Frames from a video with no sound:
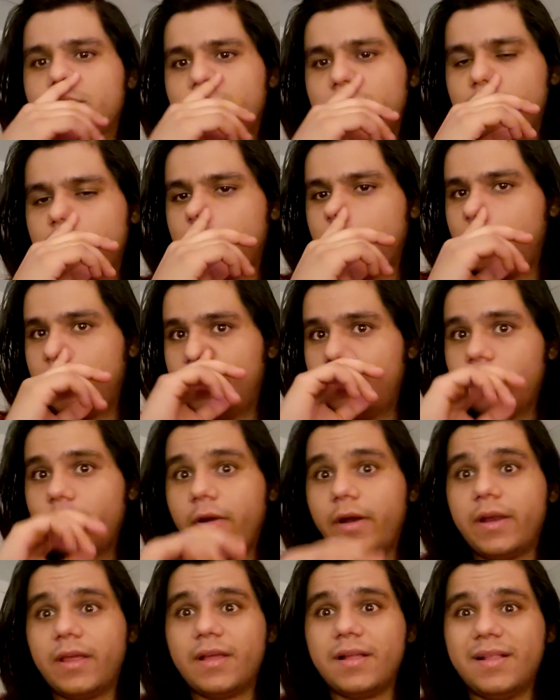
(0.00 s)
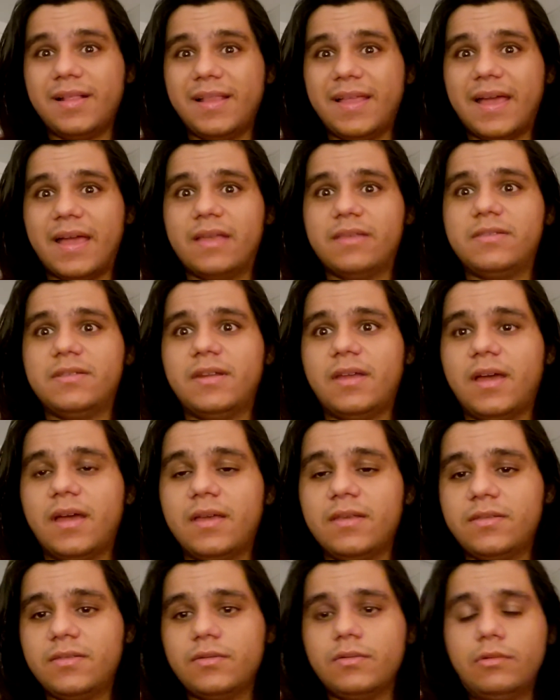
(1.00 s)
creative writing class in high
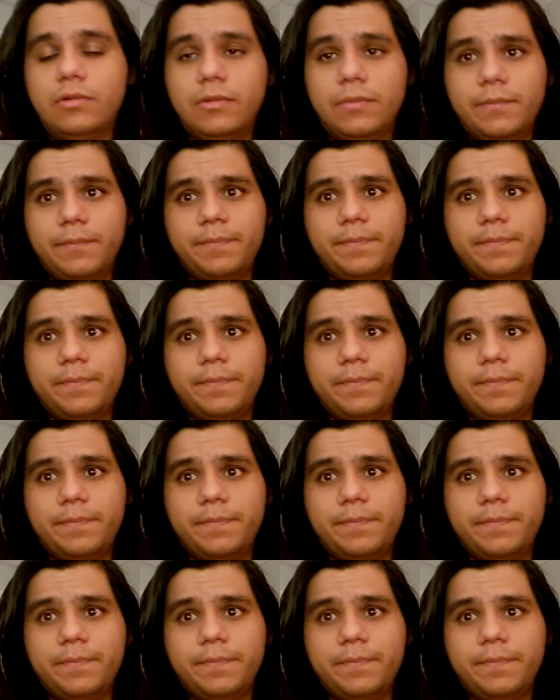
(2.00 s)
school.